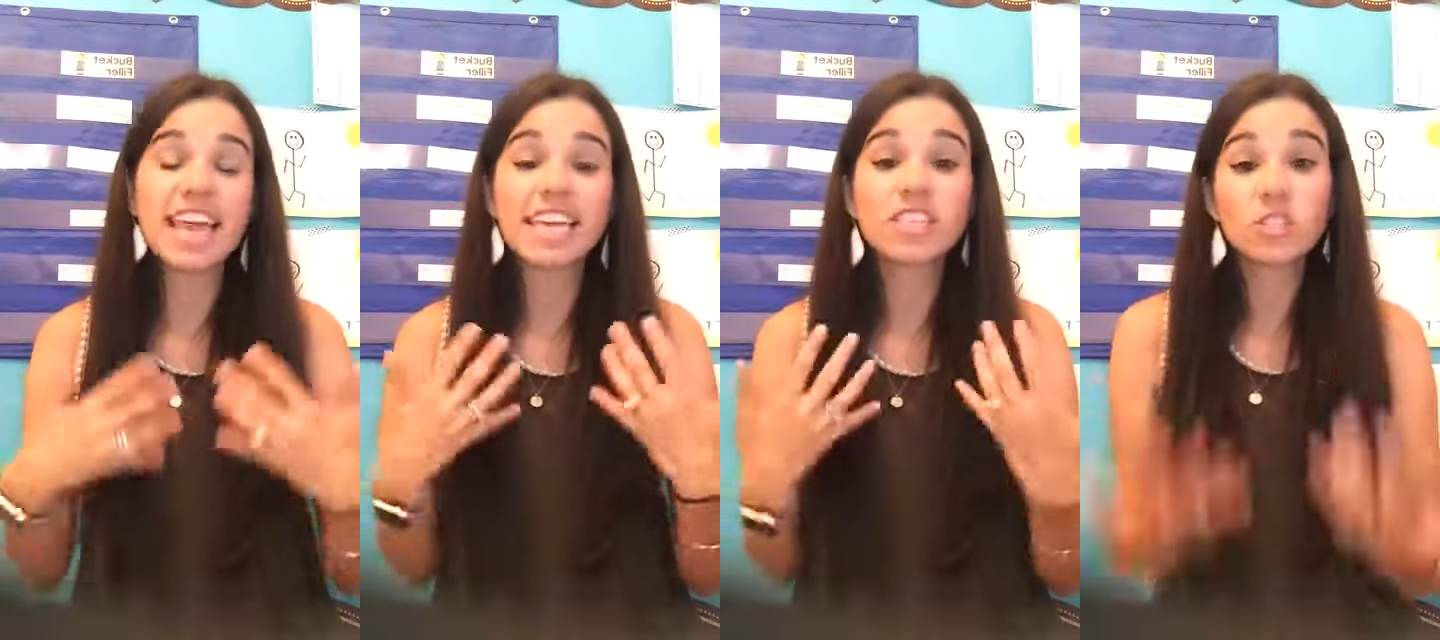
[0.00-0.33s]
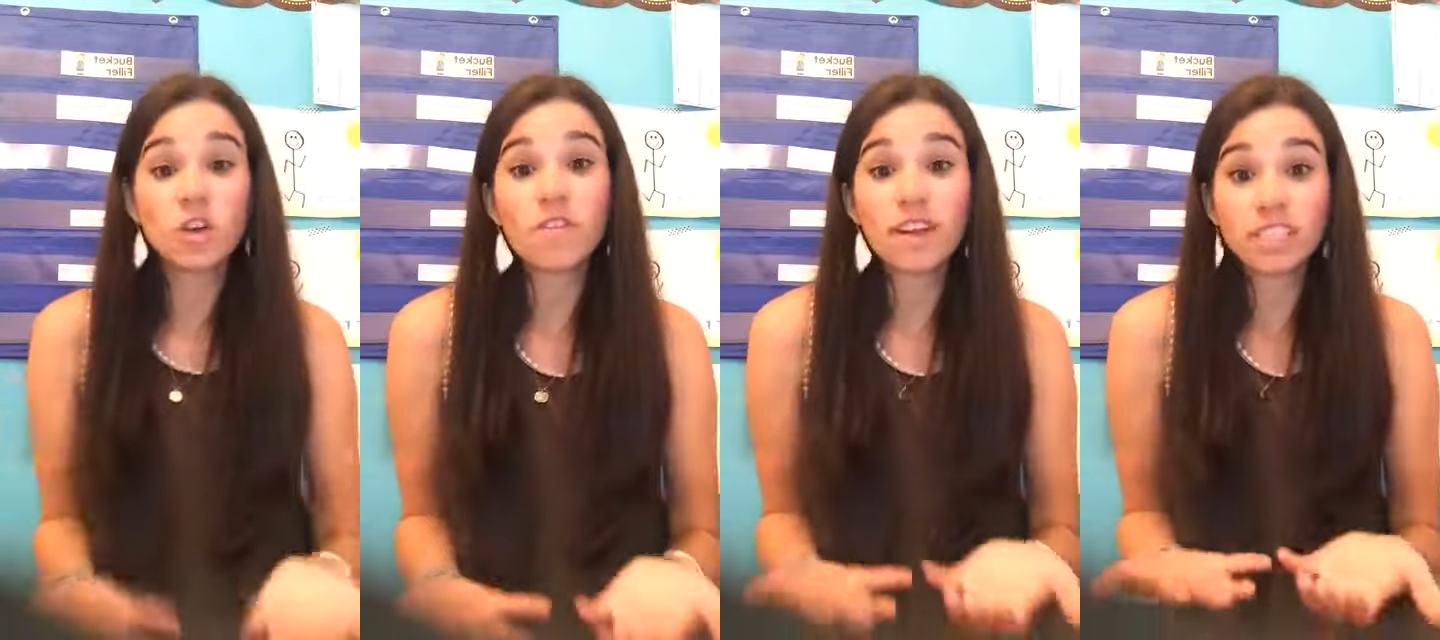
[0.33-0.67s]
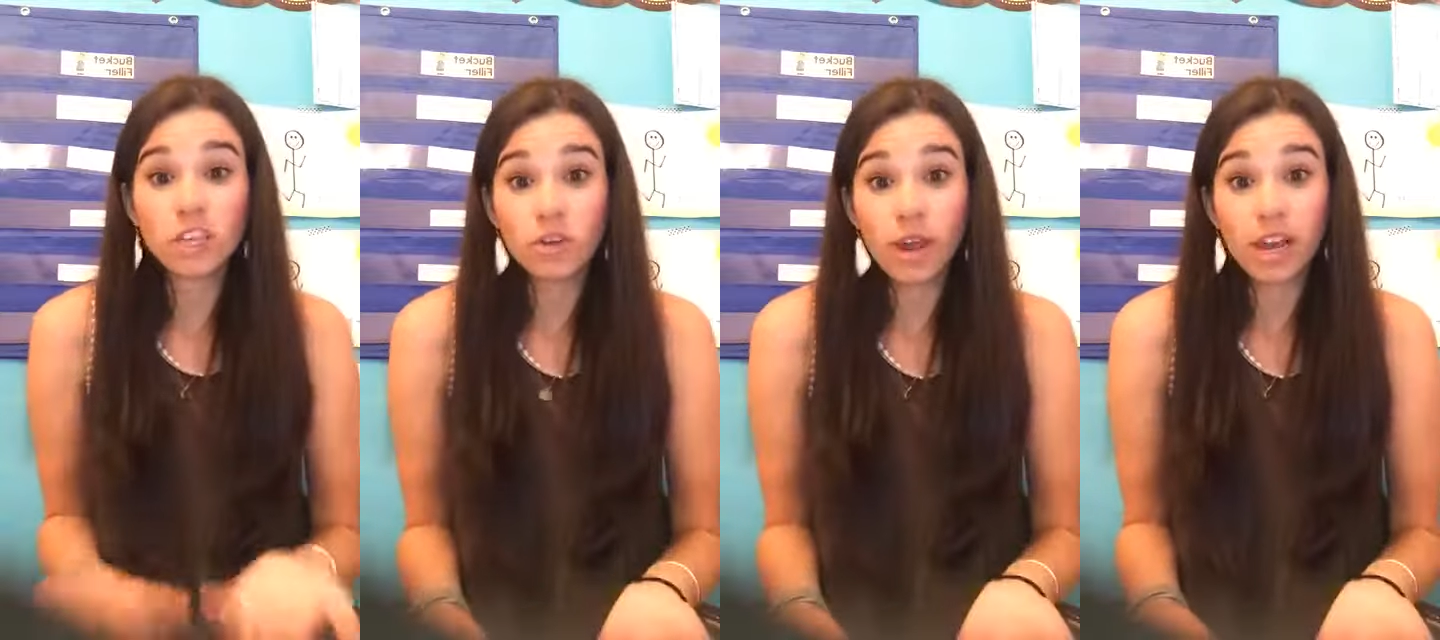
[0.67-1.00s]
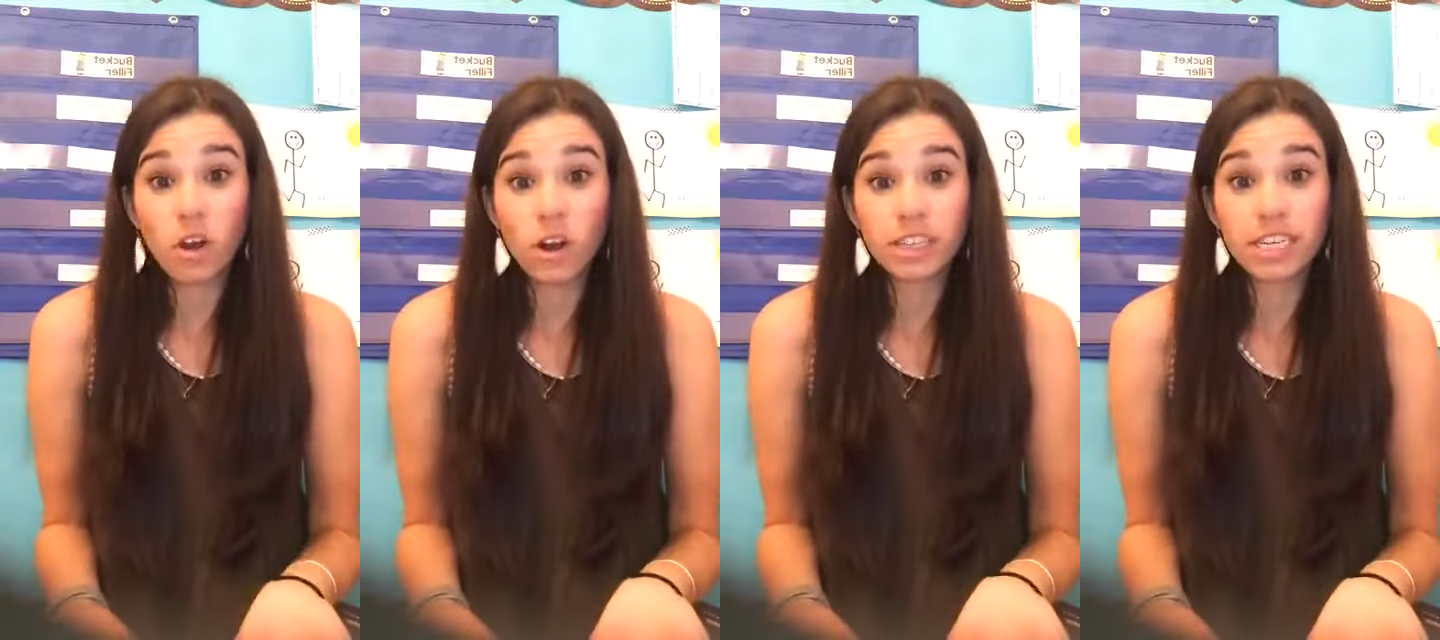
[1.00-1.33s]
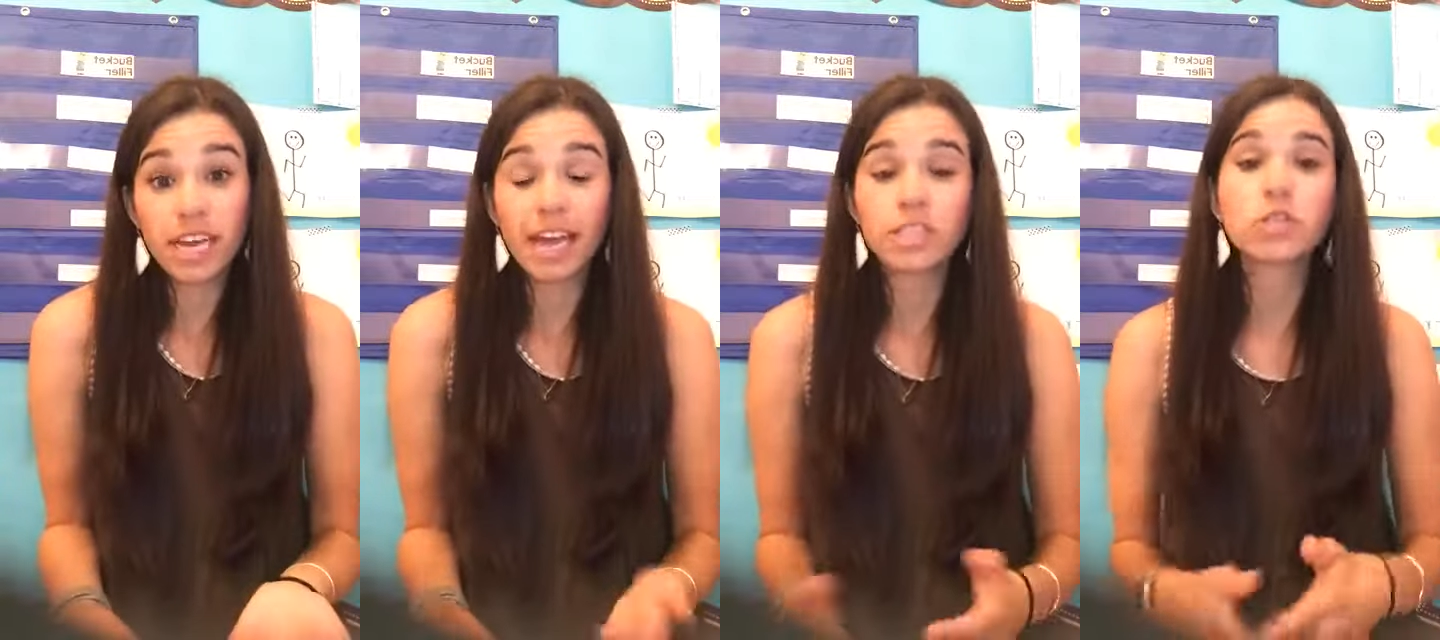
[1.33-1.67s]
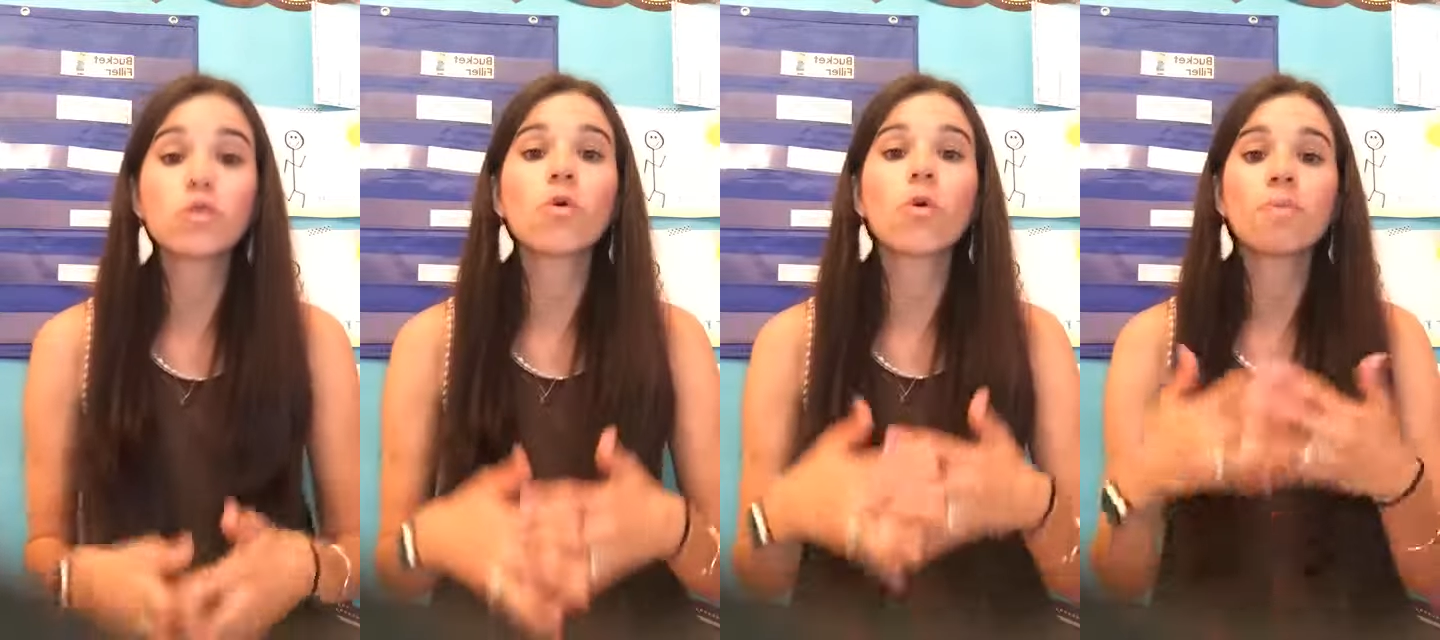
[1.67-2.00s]
they serve as a great RTI
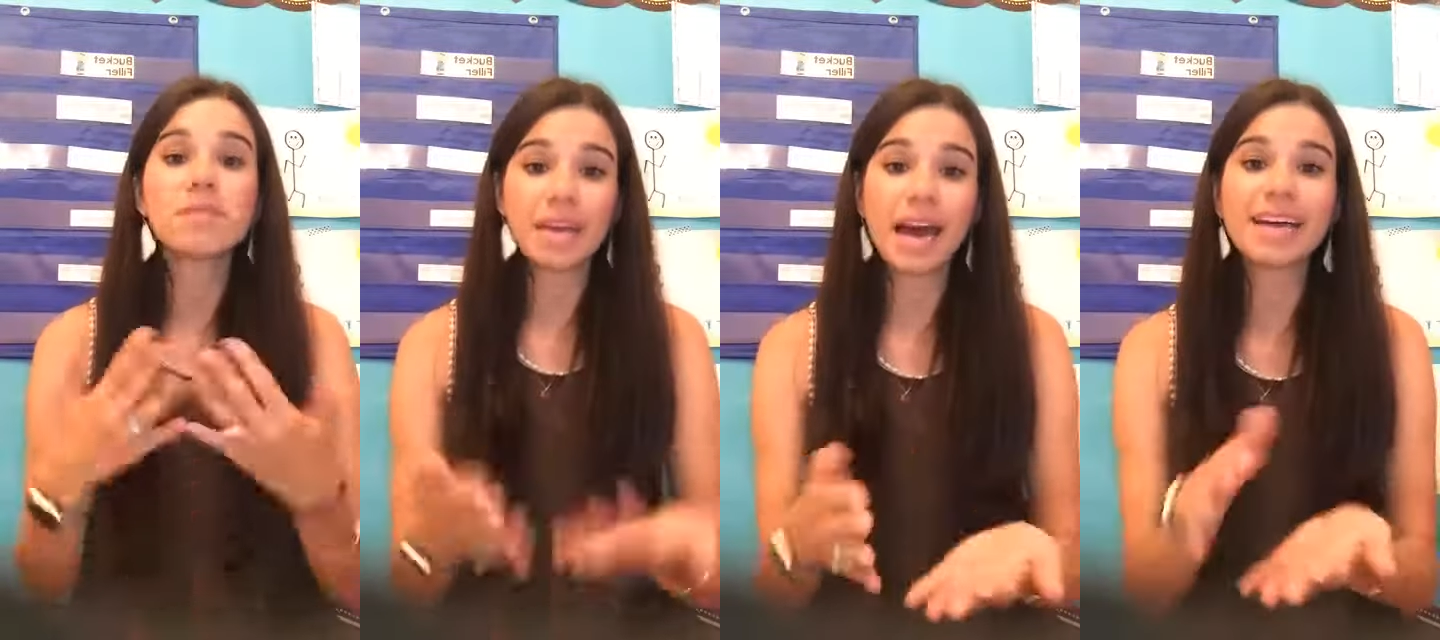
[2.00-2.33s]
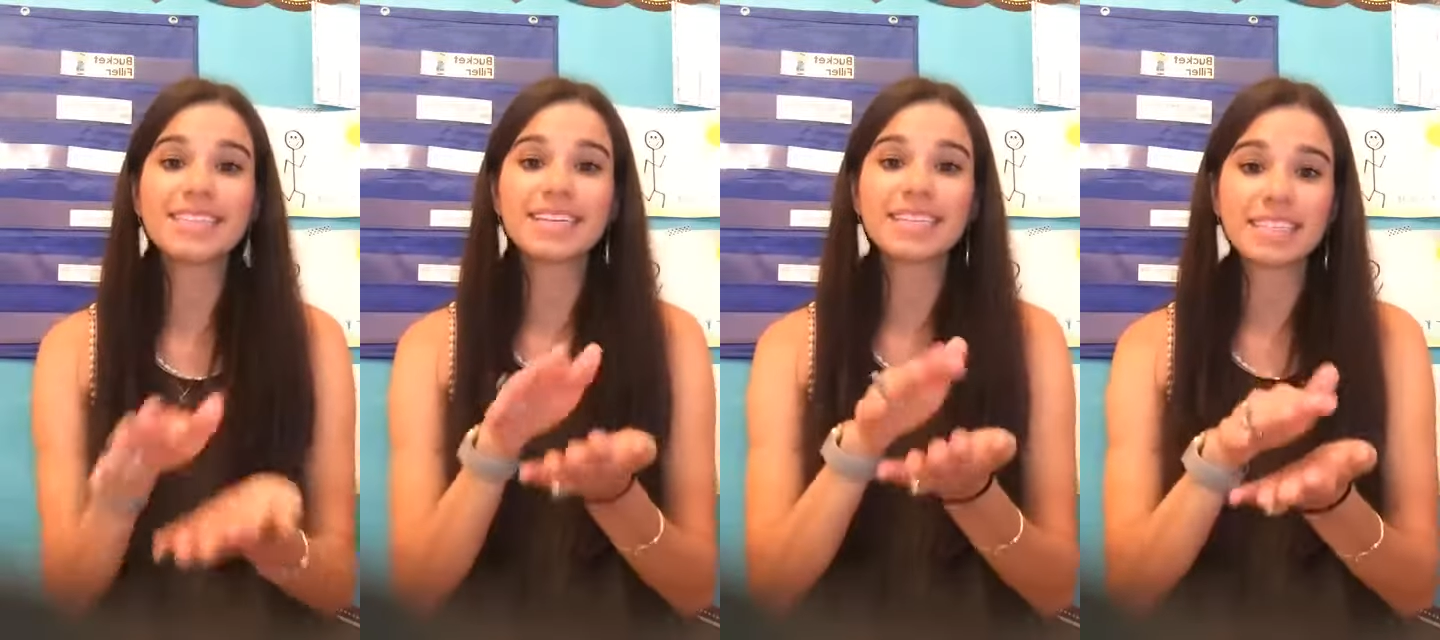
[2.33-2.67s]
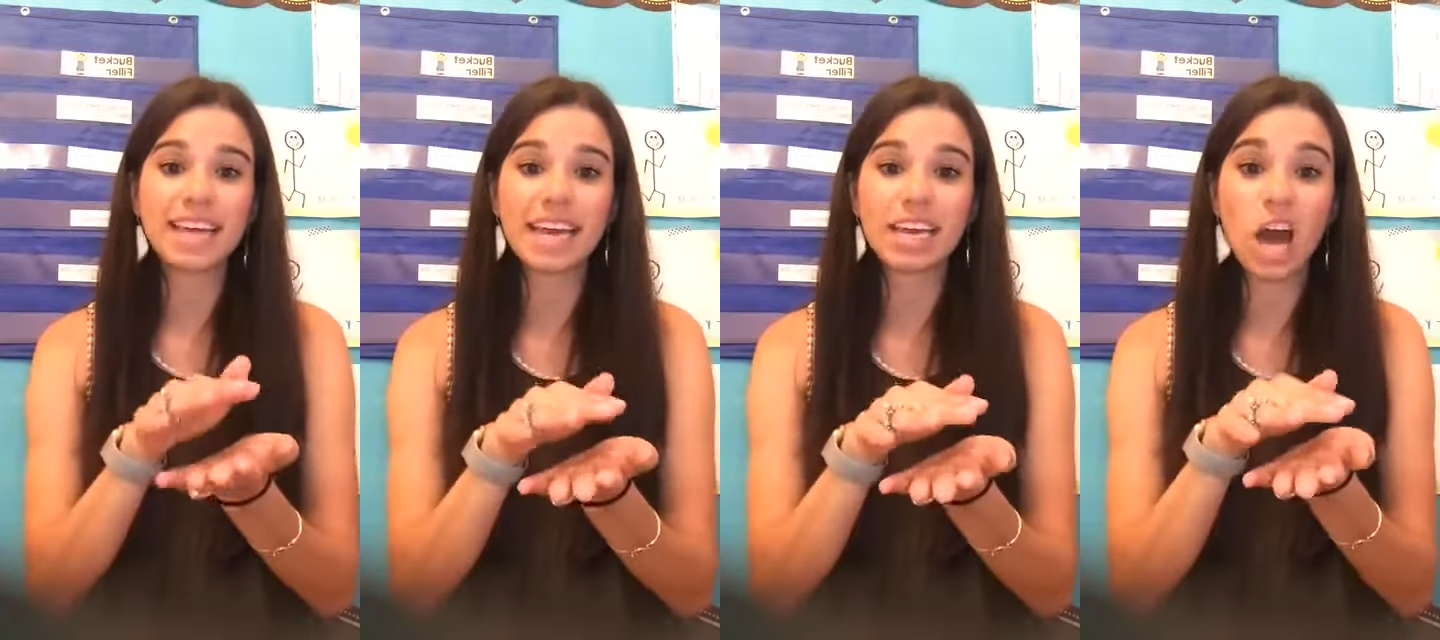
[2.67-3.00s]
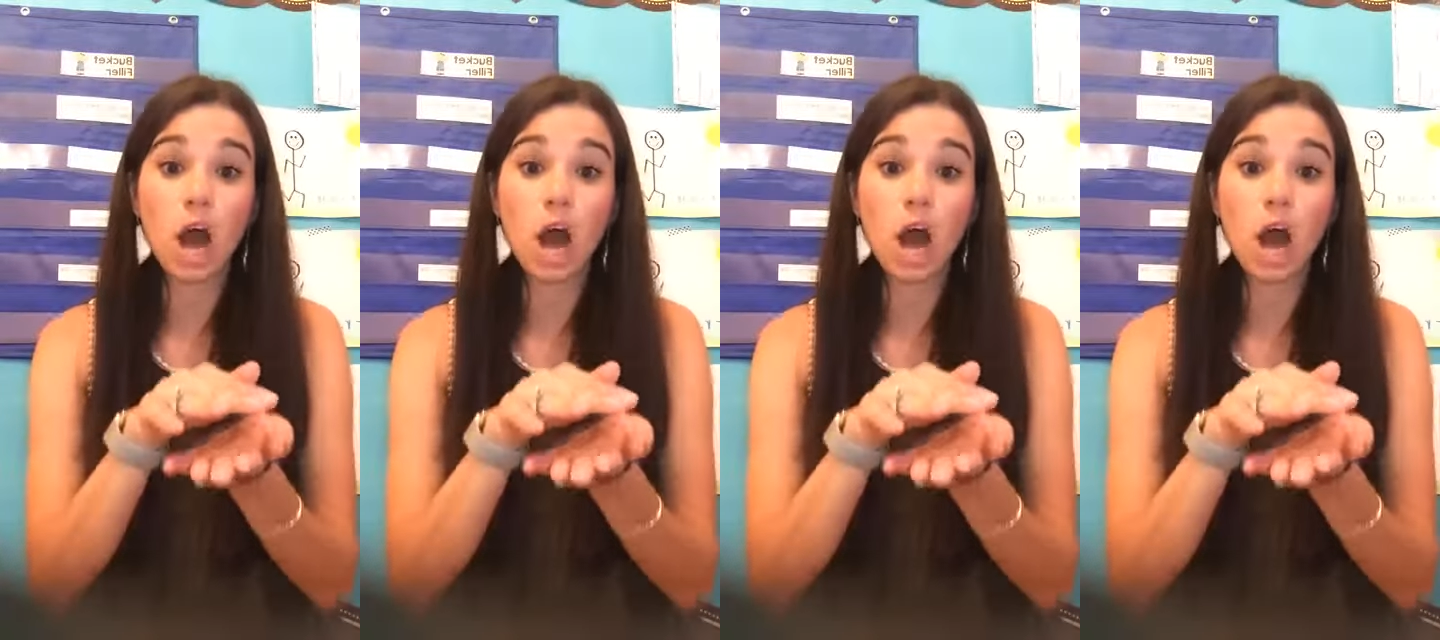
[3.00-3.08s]
tool because it's like